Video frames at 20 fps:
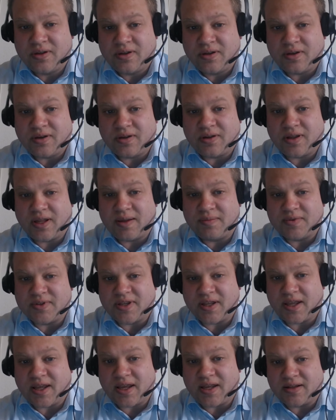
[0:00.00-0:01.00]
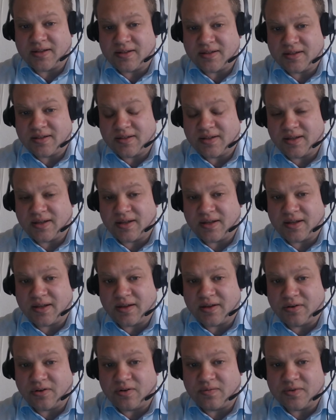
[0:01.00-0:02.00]
claim to hate
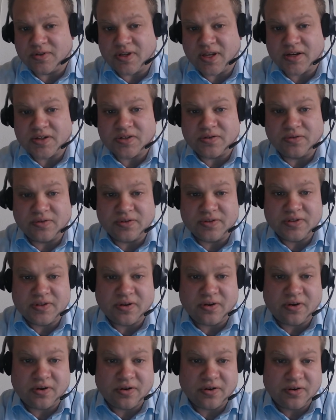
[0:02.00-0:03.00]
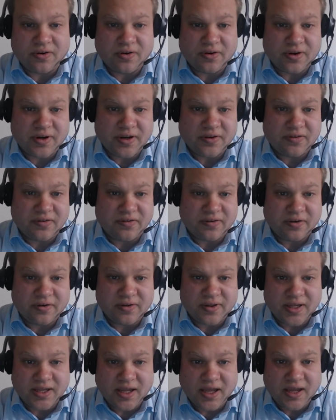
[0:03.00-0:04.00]
homosexuals are
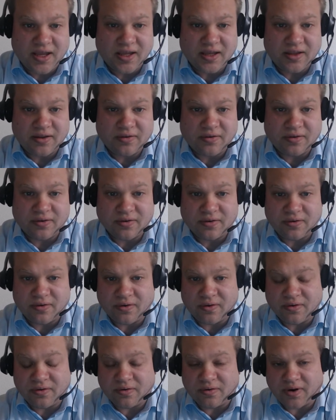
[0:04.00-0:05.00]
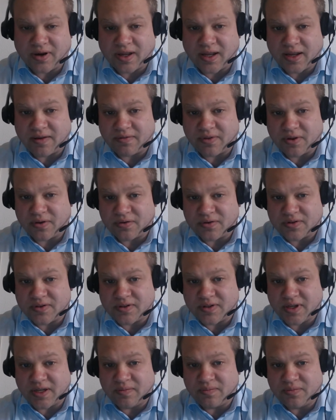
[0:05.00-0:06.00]
necessarily gay or have
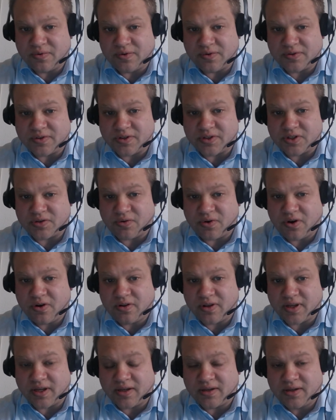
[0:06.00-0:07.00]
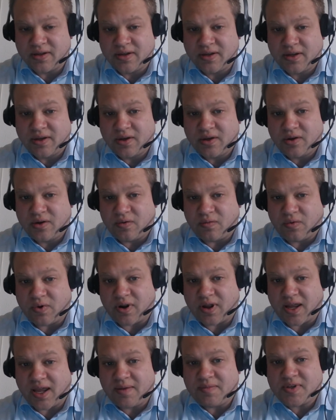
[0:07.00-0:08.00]
those impulses strongly. What
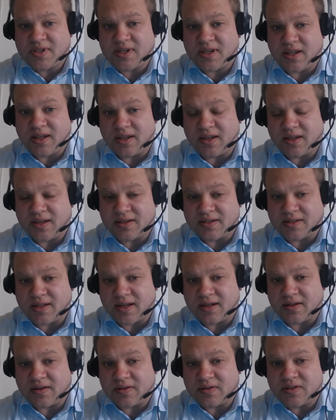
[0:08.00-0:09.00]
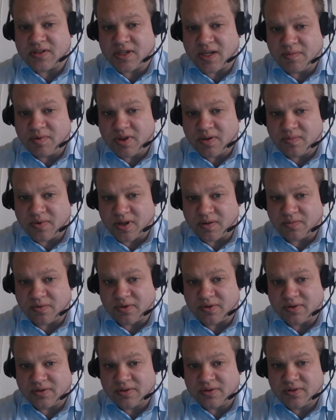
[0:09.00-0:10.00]
I am saying is that some of the
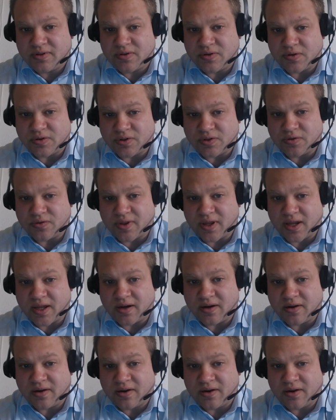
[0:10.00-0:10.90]
people who do that